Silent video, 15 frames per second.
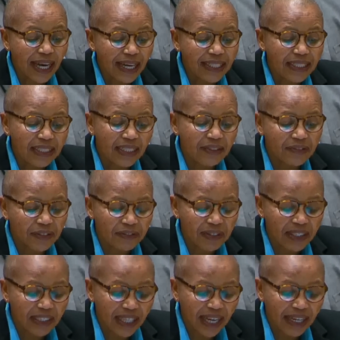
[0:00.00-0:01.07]
Article
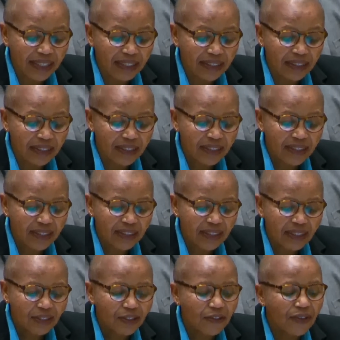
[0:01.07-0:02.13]
59, to